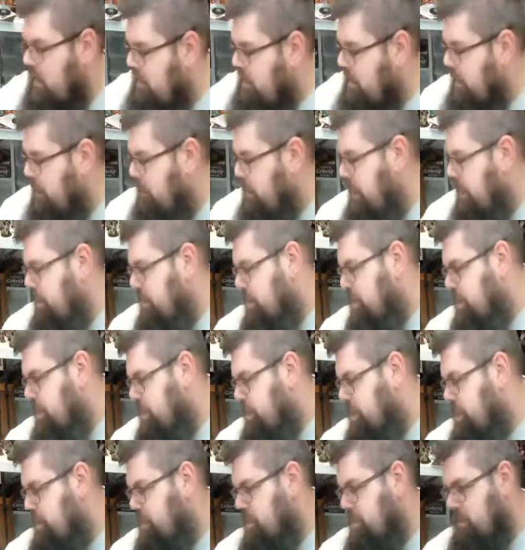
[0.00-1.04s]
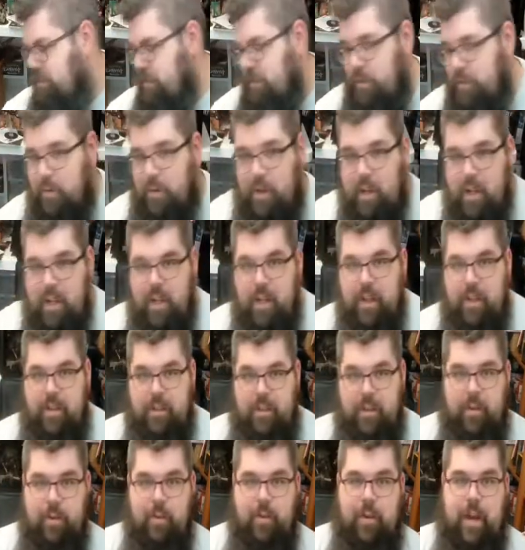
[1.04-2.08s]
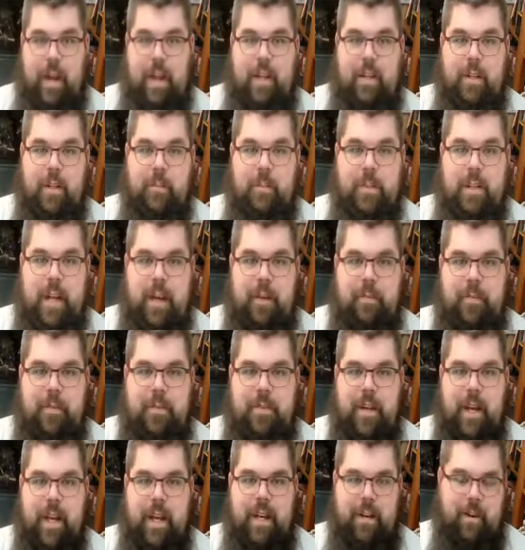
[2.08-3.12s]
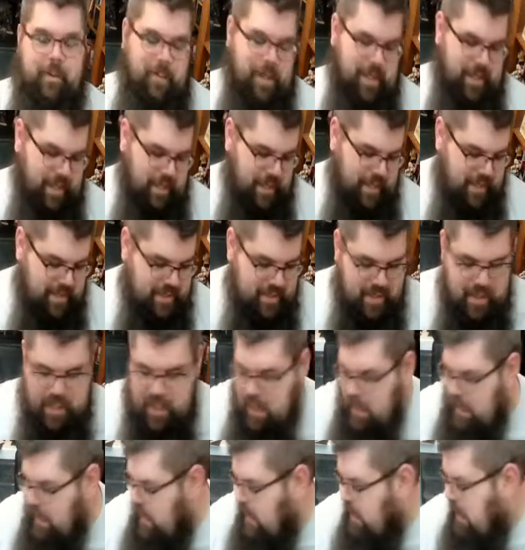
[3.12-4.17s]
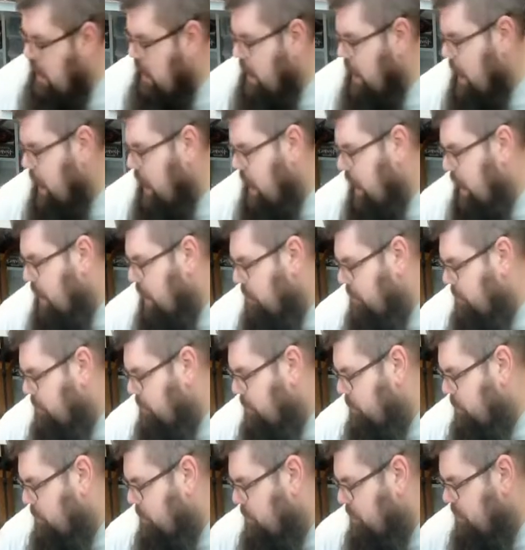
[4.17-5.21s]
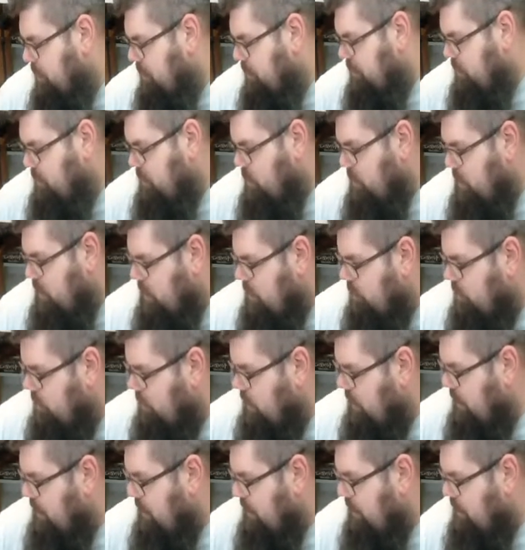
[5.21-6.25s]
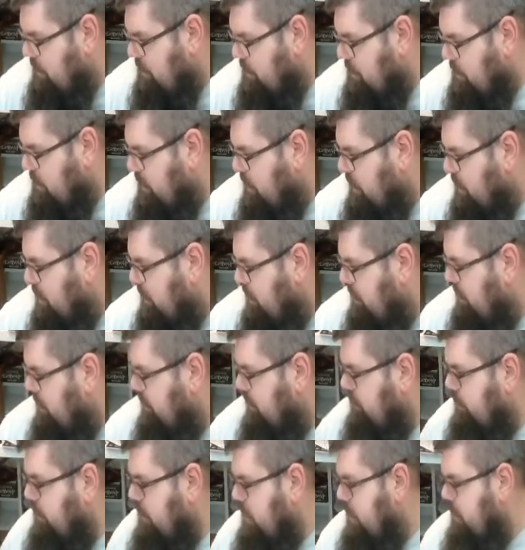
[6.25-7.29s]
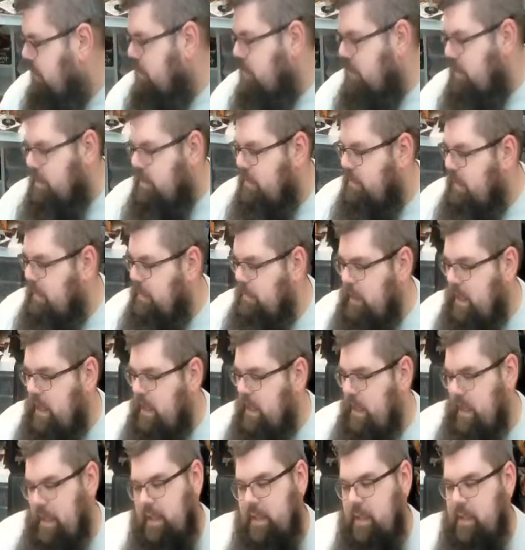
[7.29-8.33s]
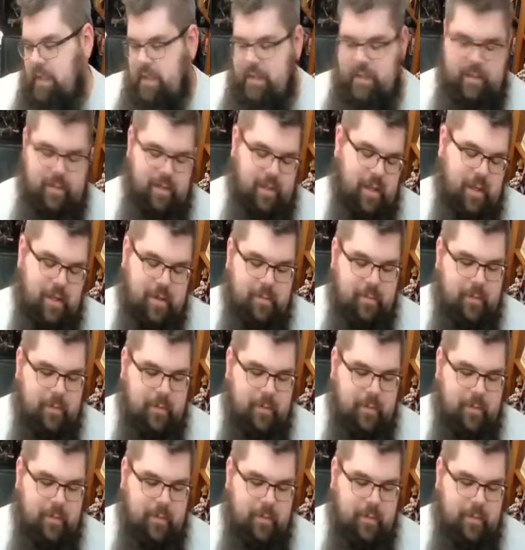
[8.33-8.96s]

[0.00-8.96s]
Let me introduce you to the random Death Dread on my desk. Or some Orc Boys, or the Rocket Truck Swig Buddy. Like, yeah.